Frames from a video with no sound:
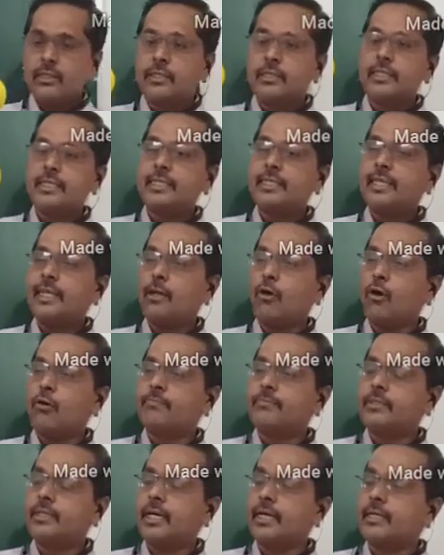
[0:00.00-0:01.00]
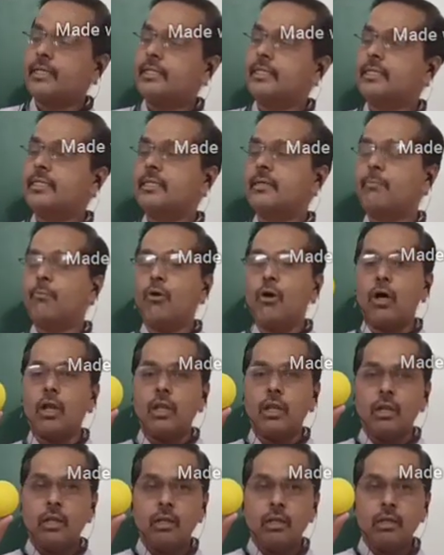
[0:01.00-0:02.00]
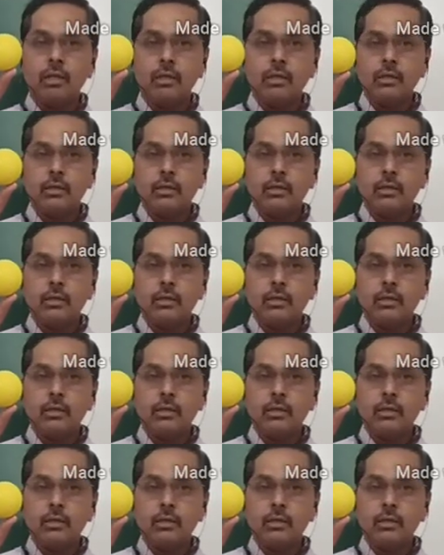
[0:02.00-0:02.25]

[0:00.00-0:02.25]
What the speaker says: This is an object, this is a ball.